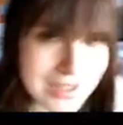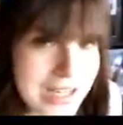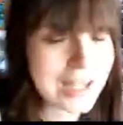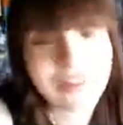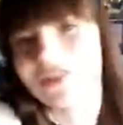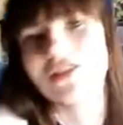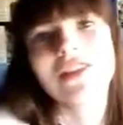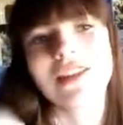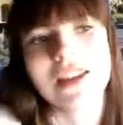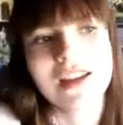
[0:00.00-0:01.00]
the teenagers,
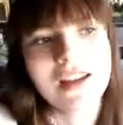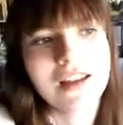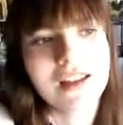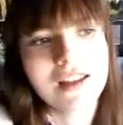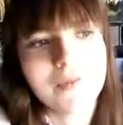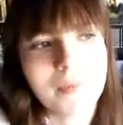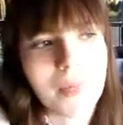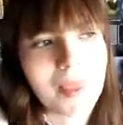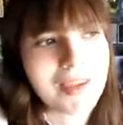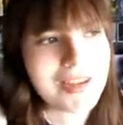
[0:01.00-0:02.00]
to see
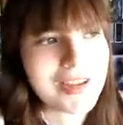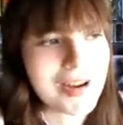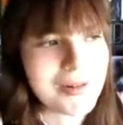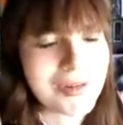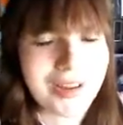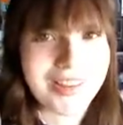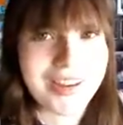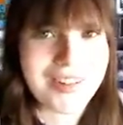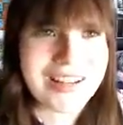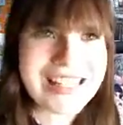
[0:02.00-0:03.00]
how young
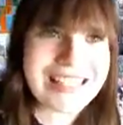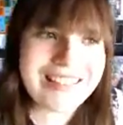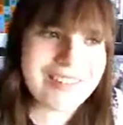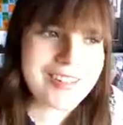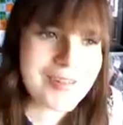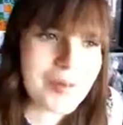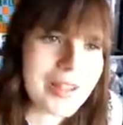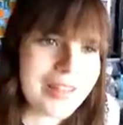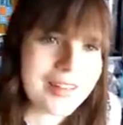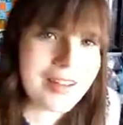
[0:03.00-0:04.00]
they are in it. It's just
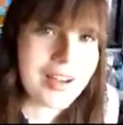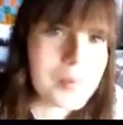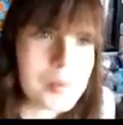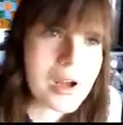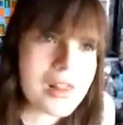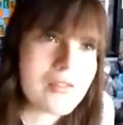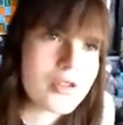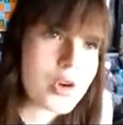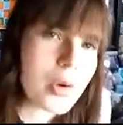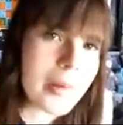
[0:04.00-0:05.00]
weird. I love
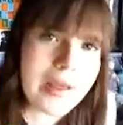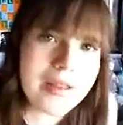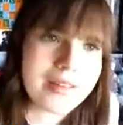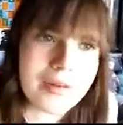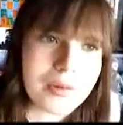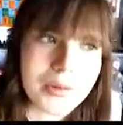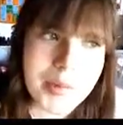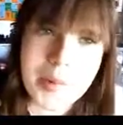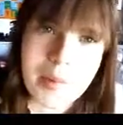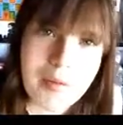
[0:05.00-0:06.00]
the troll bit. That will always
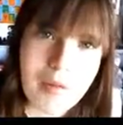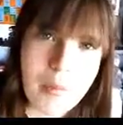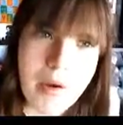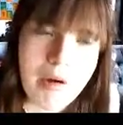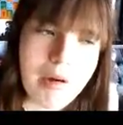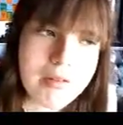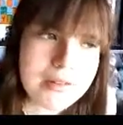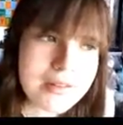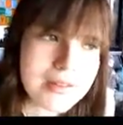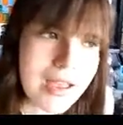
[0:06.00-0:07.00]
be one of my favourite
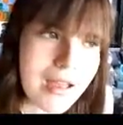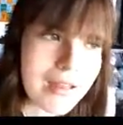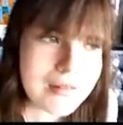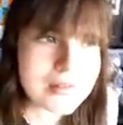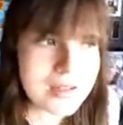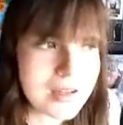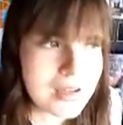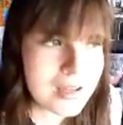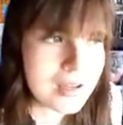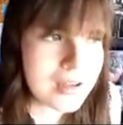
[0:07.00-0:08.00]
parts, and
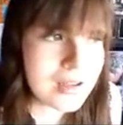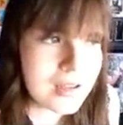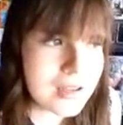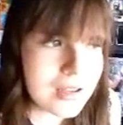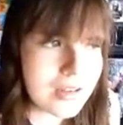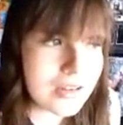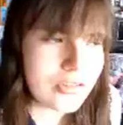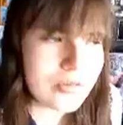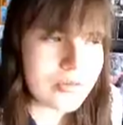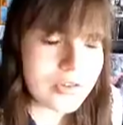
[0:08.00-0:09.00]

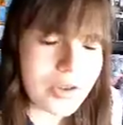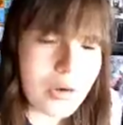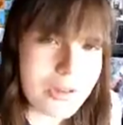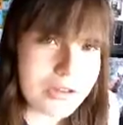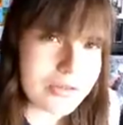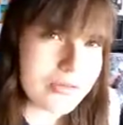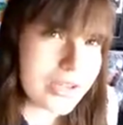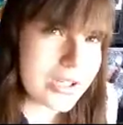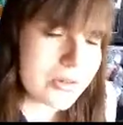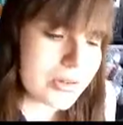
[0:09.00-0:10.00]
enjoy just the whole magical
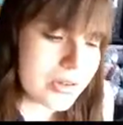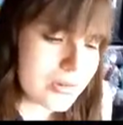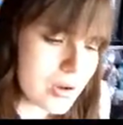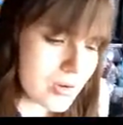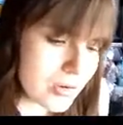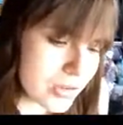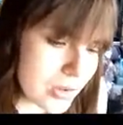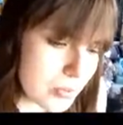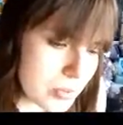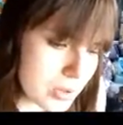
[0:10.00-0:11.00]
feel and going across
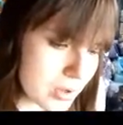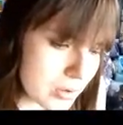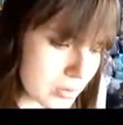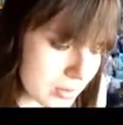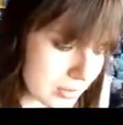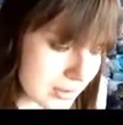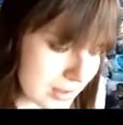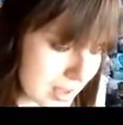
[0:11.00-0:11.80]
on the boats,